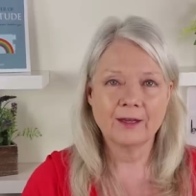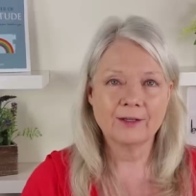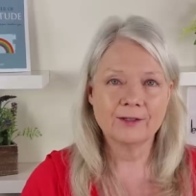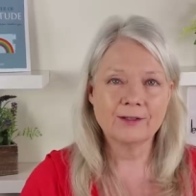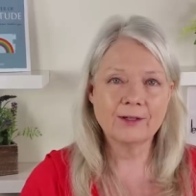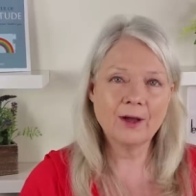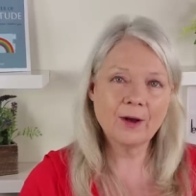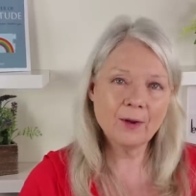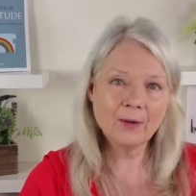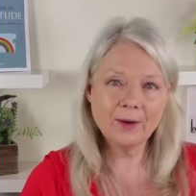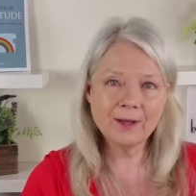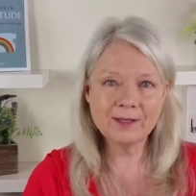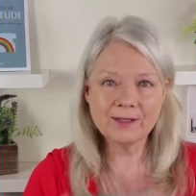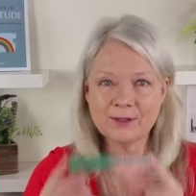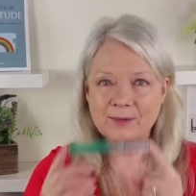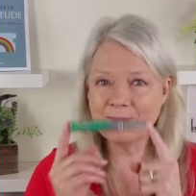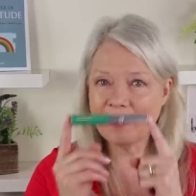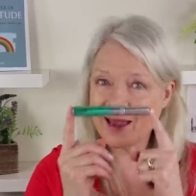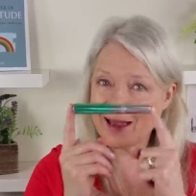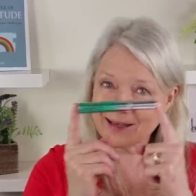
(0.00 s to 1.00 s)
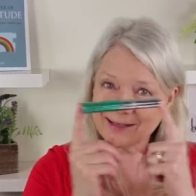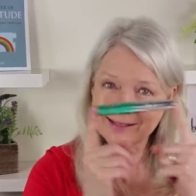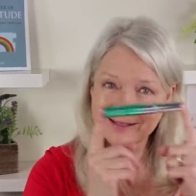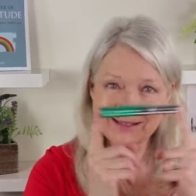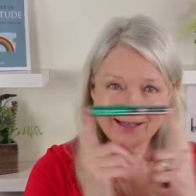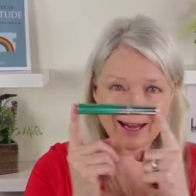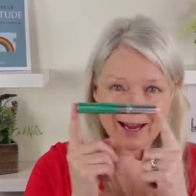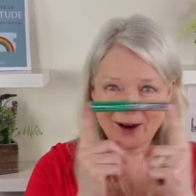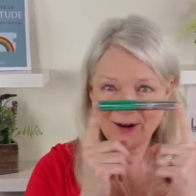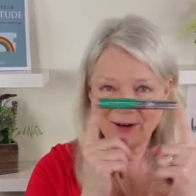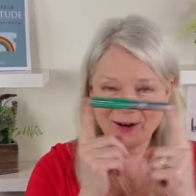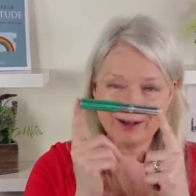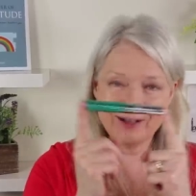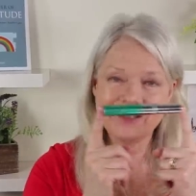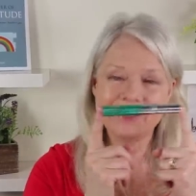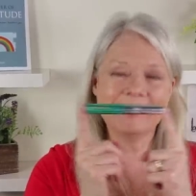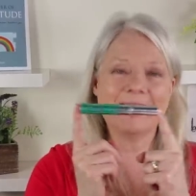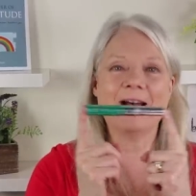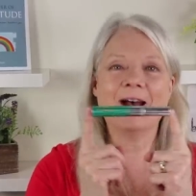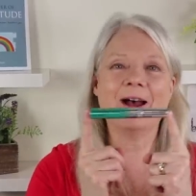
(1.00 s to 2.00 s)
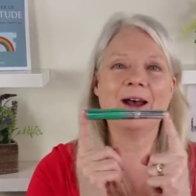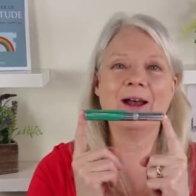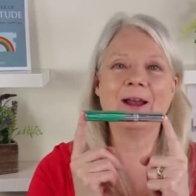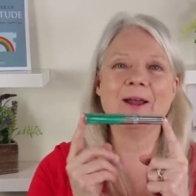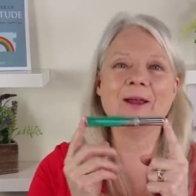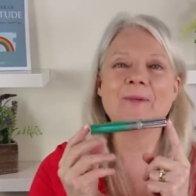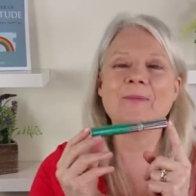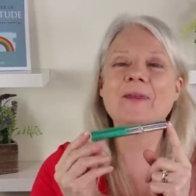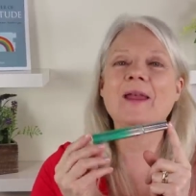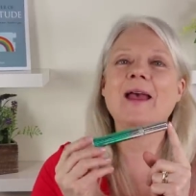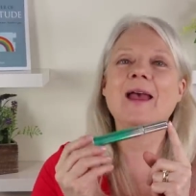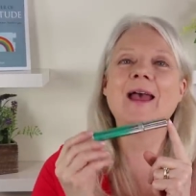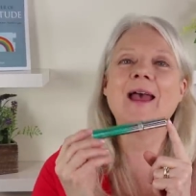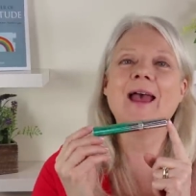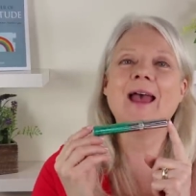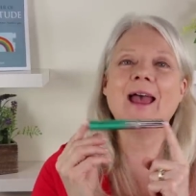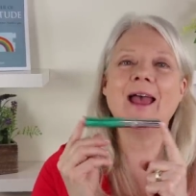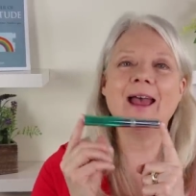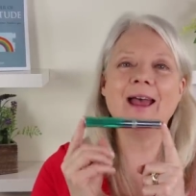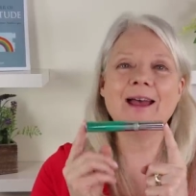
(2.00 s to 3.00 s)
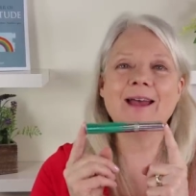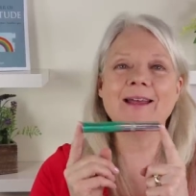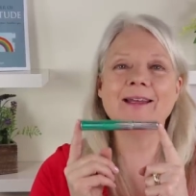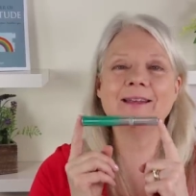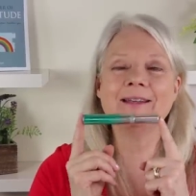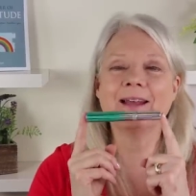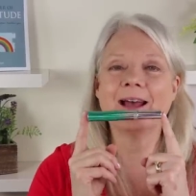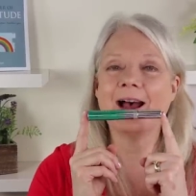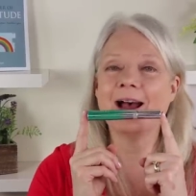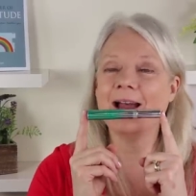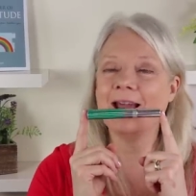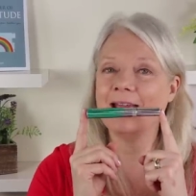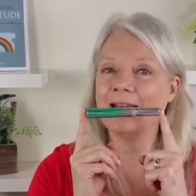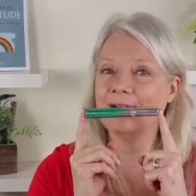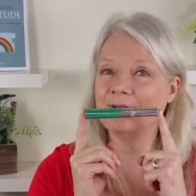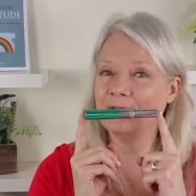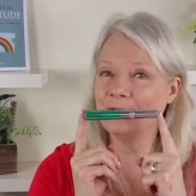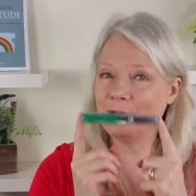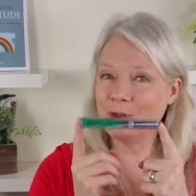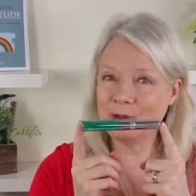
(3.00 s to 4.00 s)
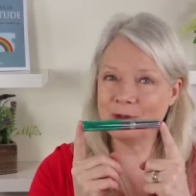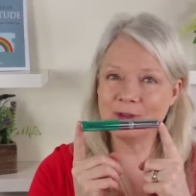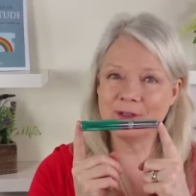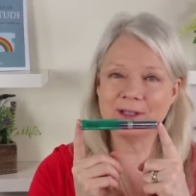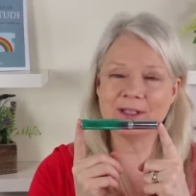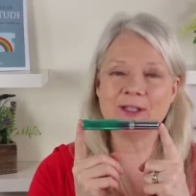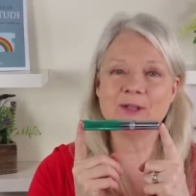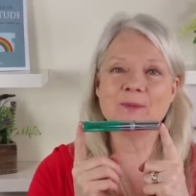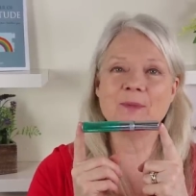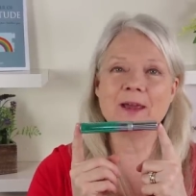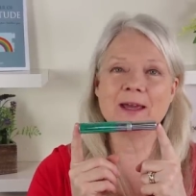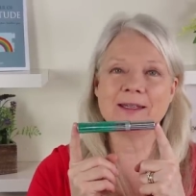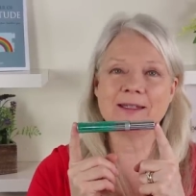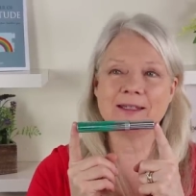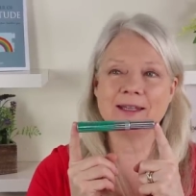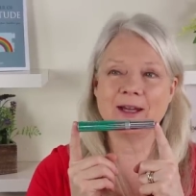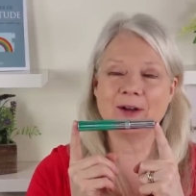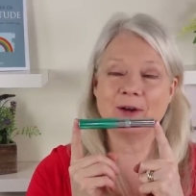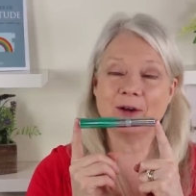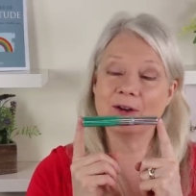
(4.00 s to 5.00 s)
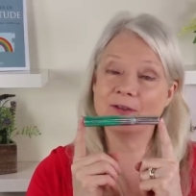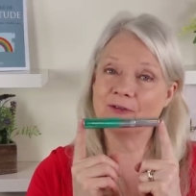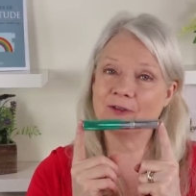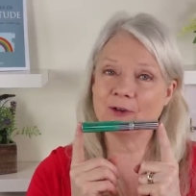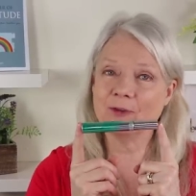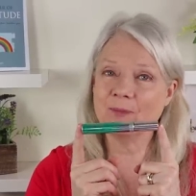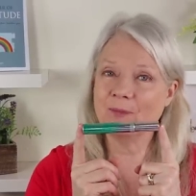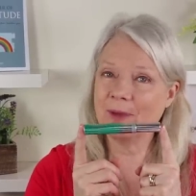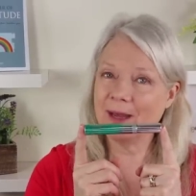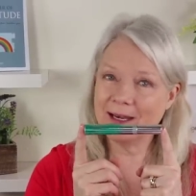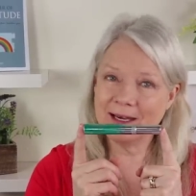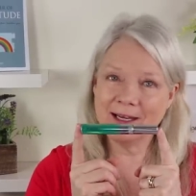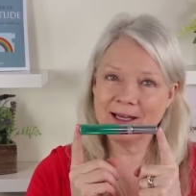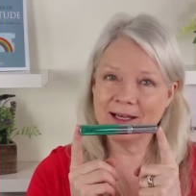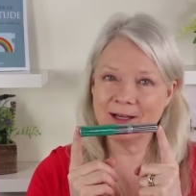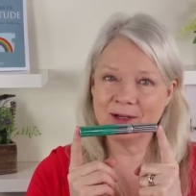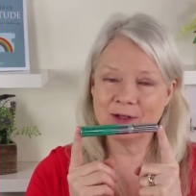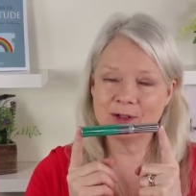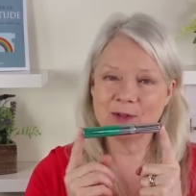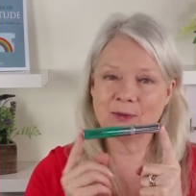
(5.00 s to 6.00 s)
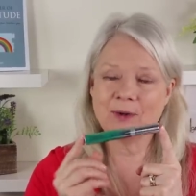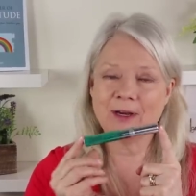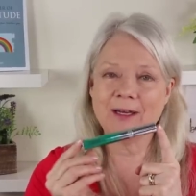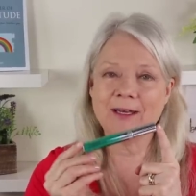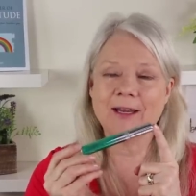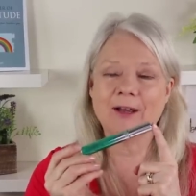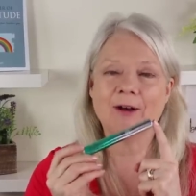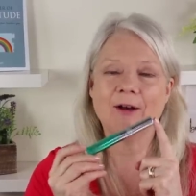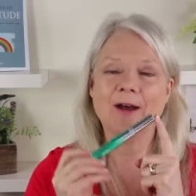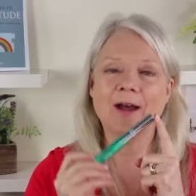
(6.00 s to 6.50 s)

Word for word: So it's mascara time and I have used this mascara for many years right now.